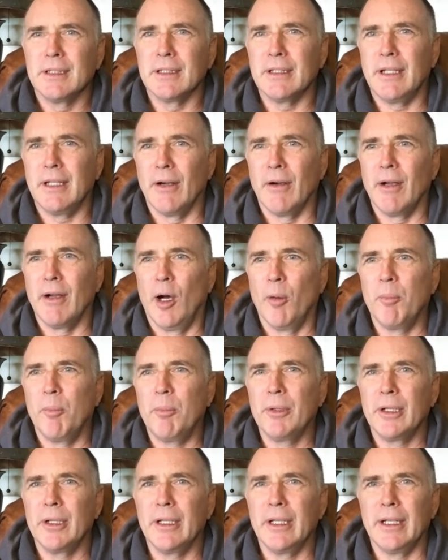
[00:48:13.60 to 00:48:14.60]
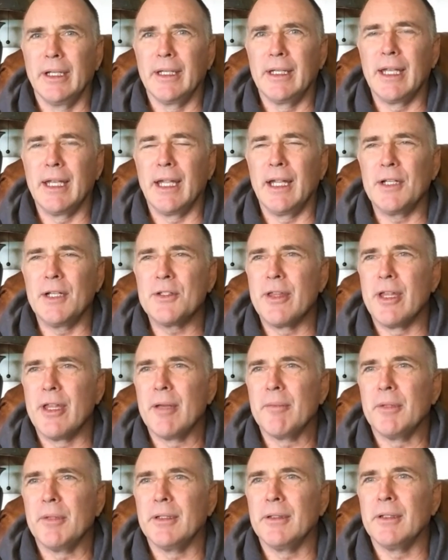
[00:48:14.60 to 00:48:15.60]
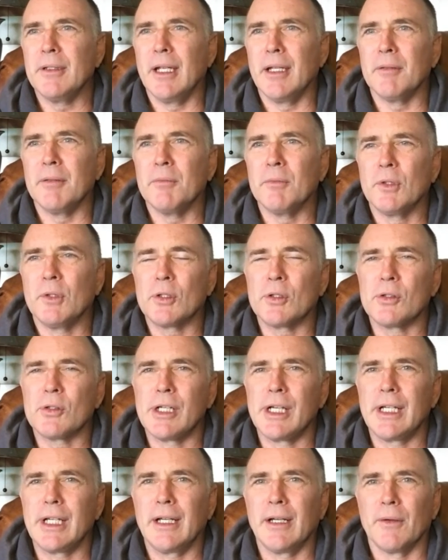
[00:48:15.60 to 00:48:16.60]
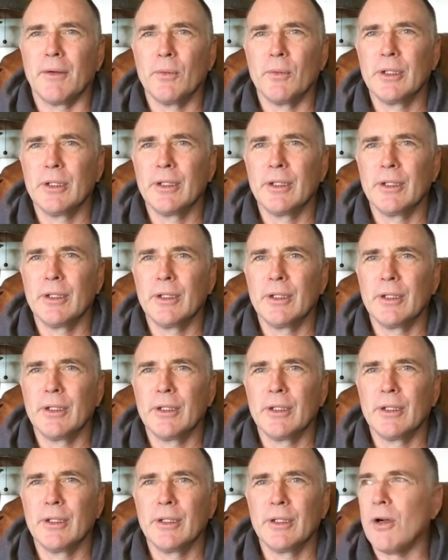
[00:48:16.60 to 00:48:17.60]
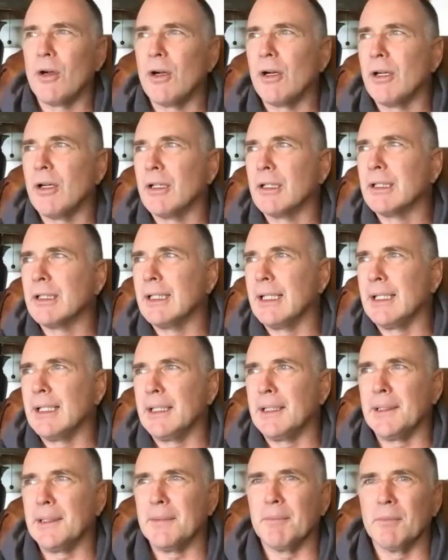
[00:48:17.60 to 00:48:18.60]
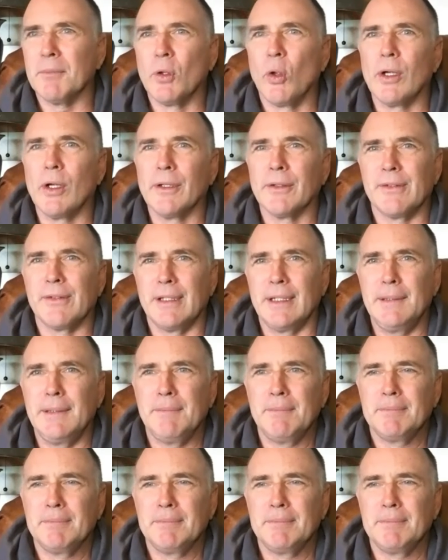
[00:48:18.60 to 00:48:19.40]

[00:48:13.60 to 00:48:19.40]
help engage them and create a really strong loyalty?